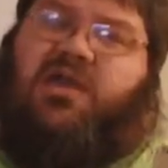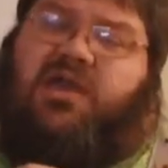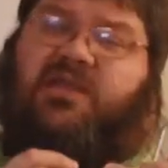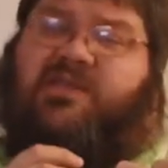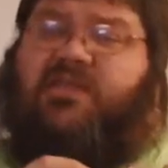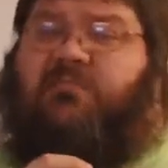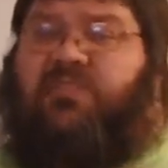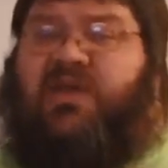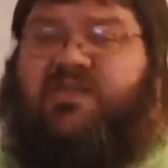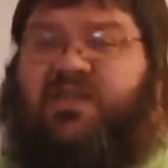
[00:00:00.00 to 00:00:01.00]
it's the
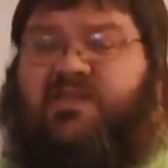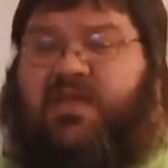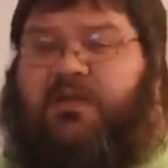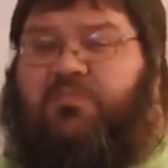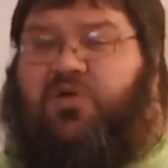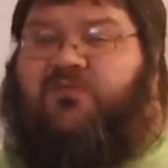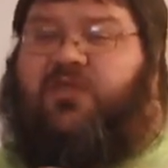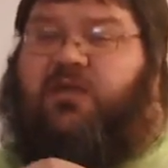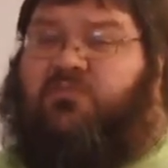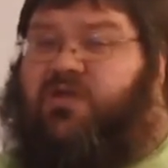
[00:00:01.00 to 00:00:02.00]
best example of
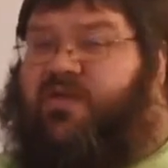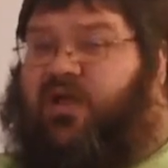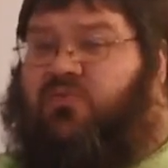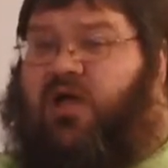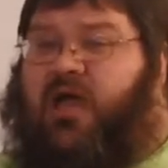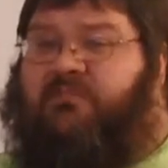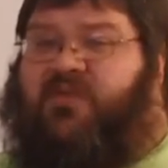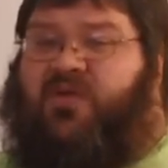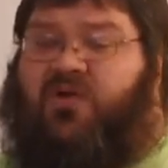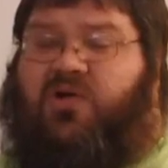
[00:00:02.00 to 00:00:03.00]
them using a rap
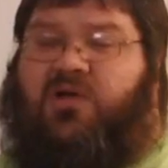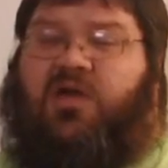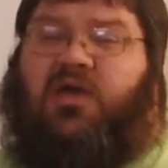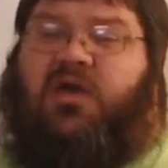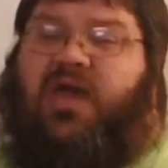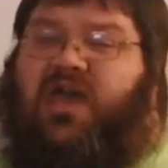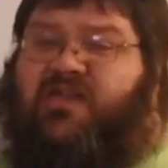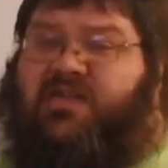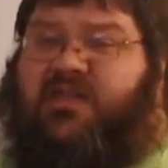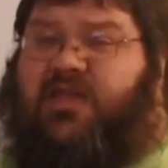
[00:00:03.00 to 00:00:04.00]
song
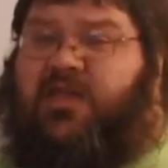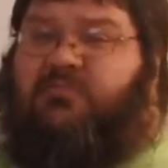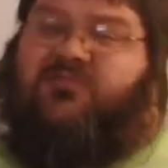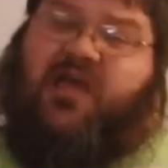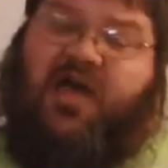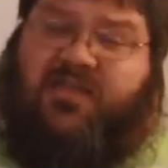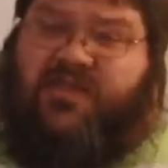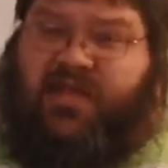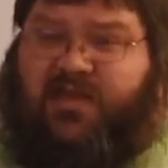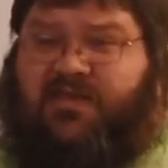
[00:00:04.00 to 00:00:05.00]
as a theme. John
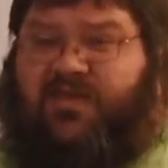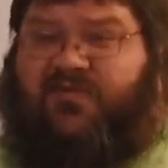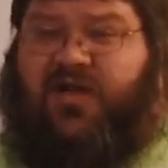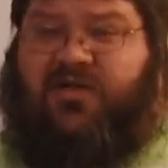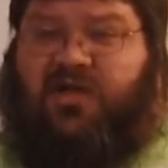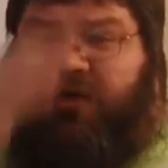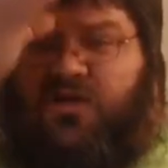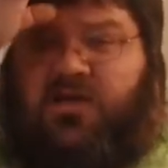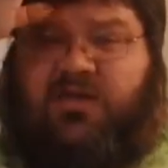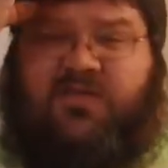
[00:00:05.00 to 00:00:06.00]
Cena's is very
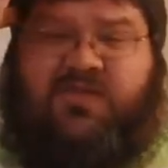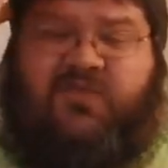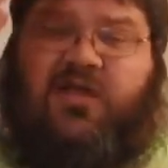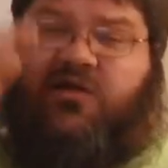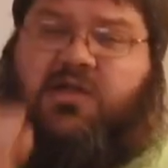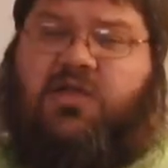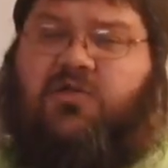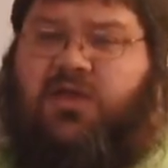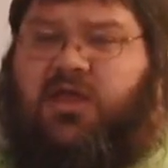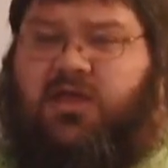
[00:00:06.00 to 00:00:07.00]
good. It's very
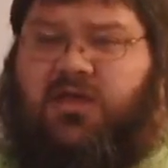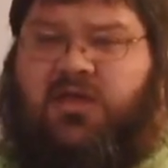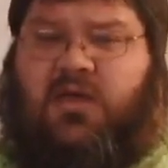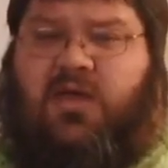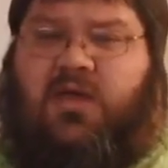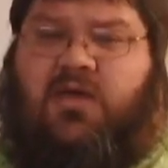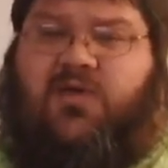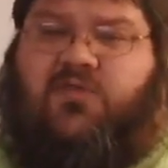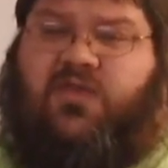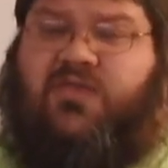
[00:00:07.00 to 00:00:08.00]
unique.
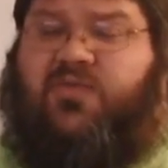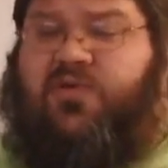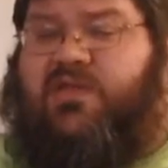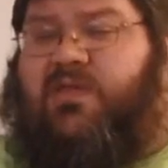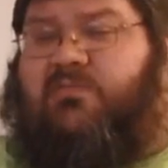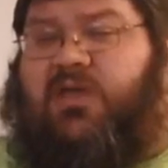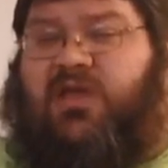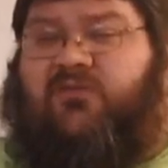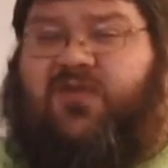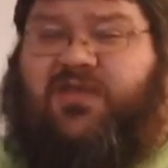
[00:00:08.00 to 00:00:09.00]
This one to
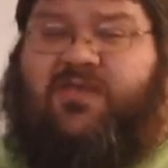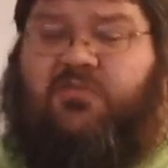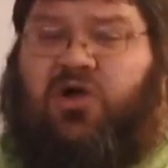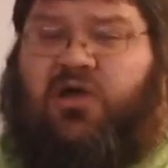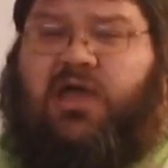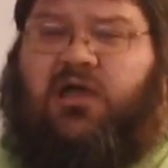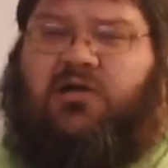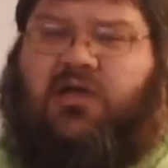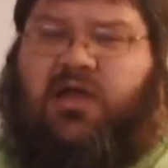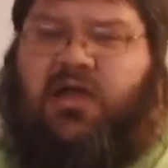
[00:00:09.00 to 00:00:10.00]
me fits the Mark
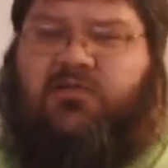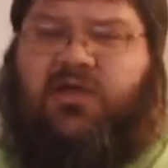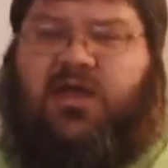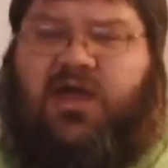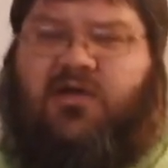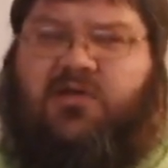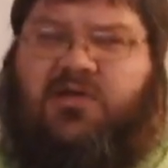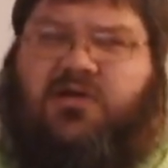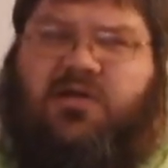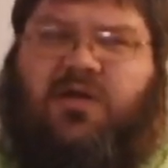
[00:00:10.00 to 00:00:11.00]
Henry
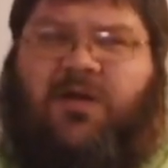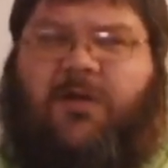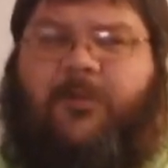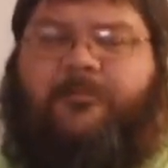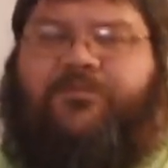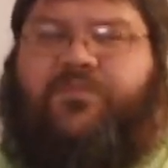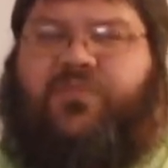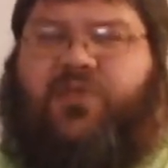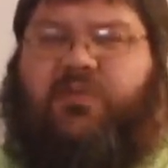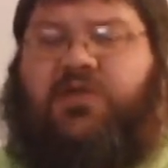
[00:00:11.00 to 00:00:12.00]
character
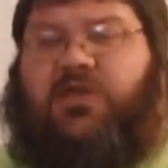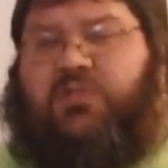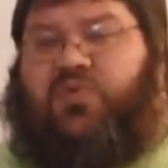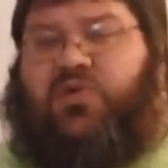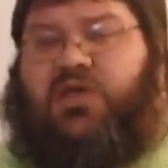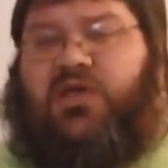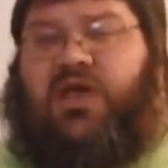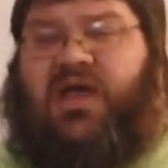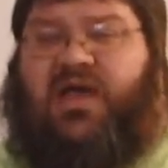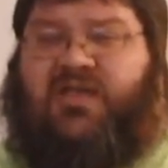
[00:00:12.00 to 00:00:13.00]
WWE
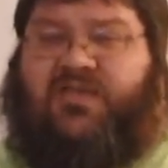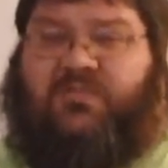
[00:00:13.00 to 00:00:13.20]
has